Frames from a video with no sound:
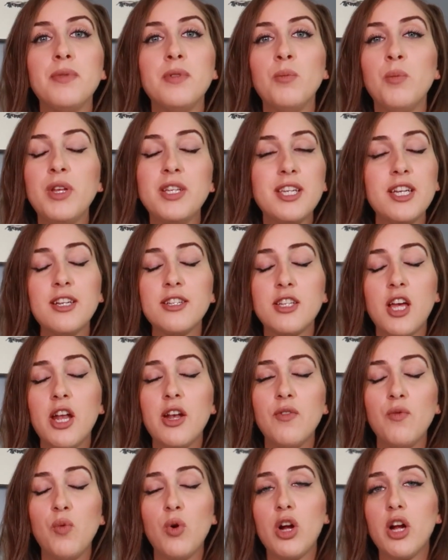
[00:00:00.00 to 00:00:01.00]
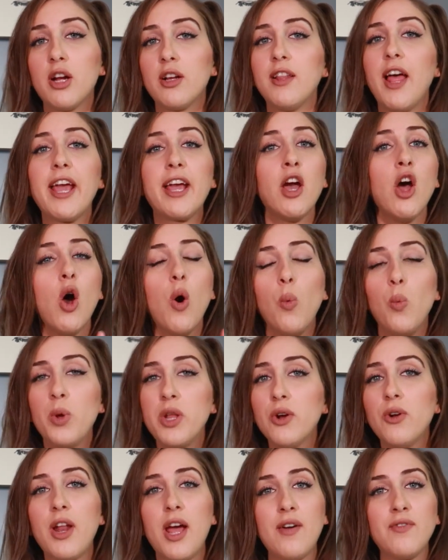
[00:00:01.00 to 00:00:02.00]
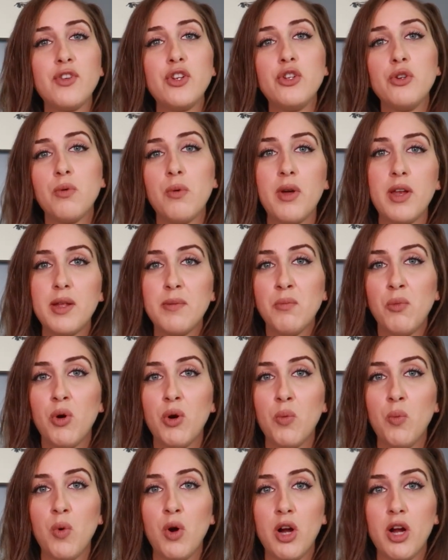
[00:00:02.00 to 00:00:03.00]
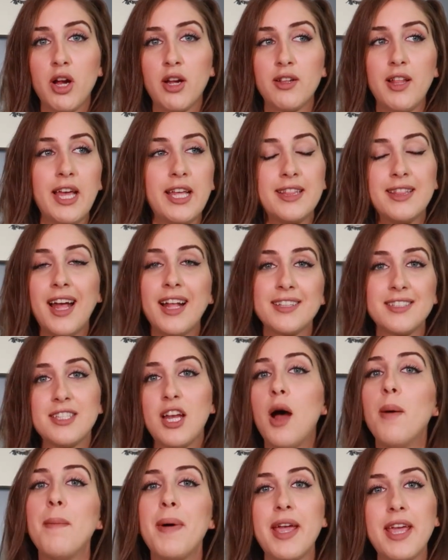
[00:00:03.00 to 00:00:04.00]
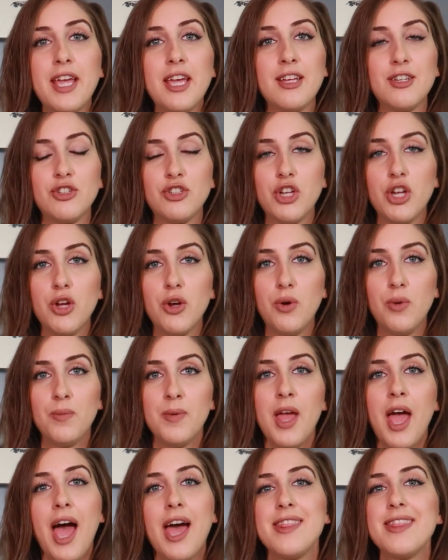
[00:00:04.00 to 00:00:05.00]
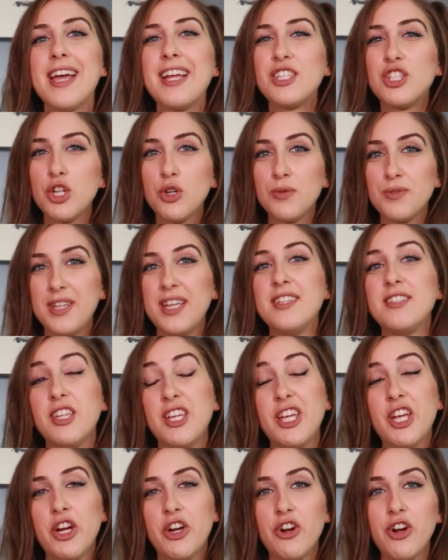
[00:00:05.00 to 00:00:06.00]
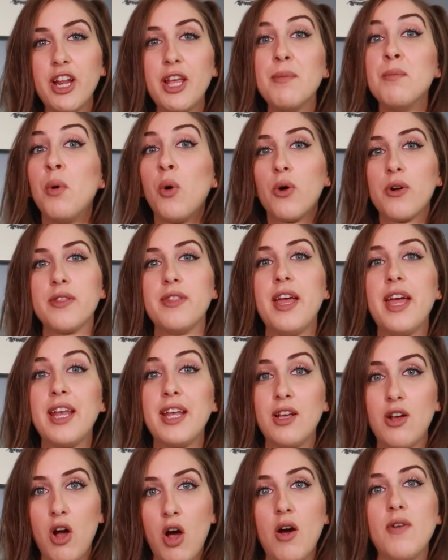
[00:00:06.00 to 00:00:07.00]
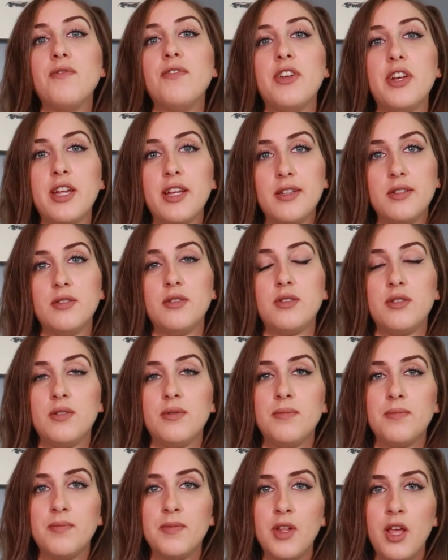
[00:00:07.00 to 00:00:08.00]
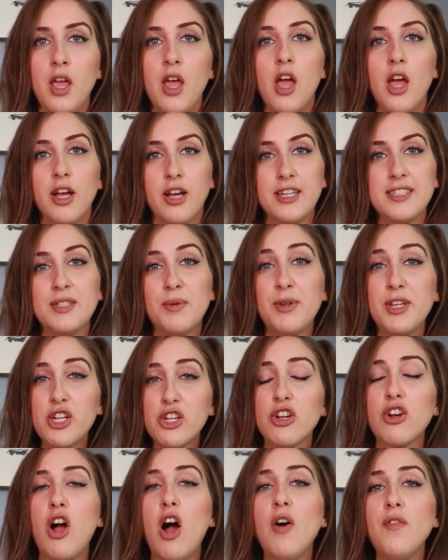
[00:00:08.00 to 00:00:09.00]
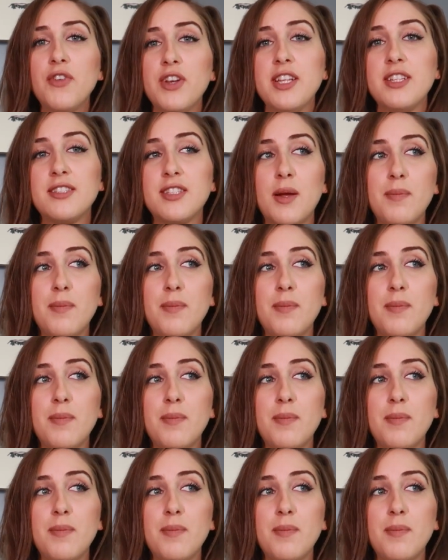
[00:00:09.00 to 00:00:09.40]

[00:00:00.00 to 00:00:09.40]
we did a ton of work, like we don't have to do any more work, like that's not my issue. And that shows insecurity more than confidence. Because when you're confident in